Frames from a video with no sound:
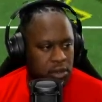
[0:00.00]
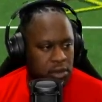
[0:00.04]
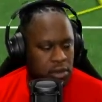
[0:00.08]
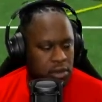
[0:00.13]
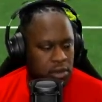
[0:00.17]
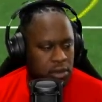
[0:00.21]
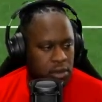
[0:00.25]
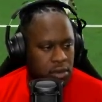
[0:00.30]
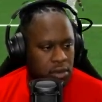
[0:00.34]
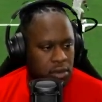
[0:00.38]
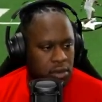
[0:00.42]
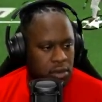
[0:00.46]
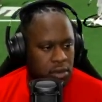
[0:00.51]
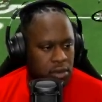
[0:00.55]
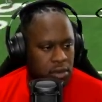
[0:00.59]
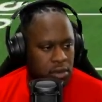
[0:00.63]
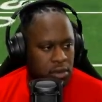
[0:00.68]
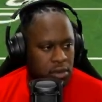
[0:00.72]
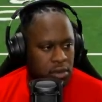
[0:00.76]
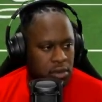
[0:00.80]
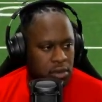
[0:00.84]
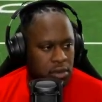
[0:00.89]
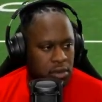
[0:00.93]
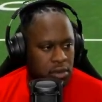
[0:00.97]

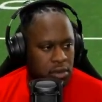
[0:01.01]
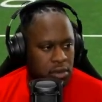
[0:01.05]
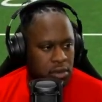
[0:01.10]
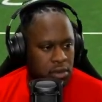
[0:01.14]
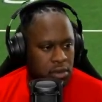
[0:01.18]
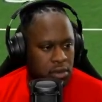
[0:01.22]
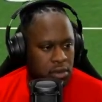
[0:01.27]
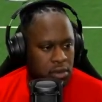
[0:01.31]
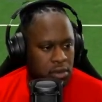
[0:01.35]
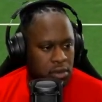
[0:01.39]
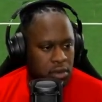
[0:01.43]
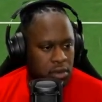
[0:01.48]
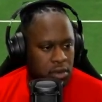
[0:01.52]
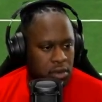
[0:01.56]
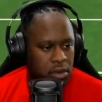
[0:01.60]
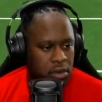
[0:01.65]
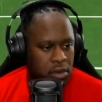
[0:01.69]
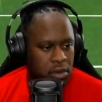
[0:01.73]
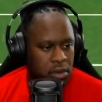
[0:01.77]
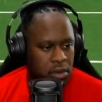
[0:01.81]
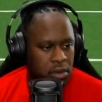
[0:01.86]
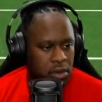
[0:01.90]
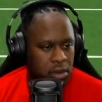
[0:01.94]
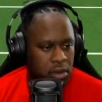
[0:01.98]

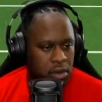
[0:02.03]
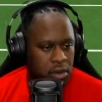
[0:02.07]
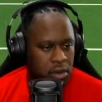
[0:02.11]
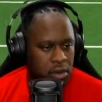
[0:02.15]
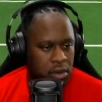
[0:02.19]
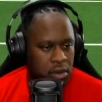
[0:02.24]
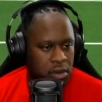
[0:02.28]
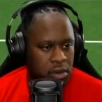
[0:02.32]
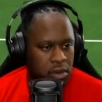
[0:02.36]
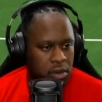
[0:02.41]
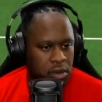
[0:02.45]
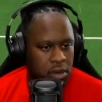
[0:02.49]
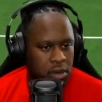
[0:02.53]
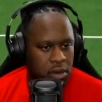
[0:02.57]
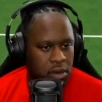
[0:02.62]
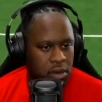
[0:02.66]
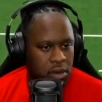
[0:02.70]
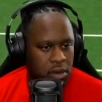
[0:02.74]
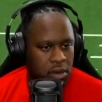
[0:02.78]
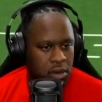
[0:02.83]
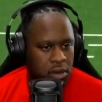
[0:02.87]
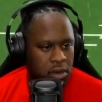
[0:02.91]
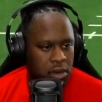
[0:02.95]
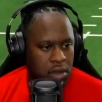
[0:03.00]

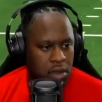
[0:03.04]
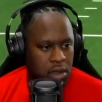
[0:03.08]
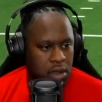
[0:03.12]
(no one is talking)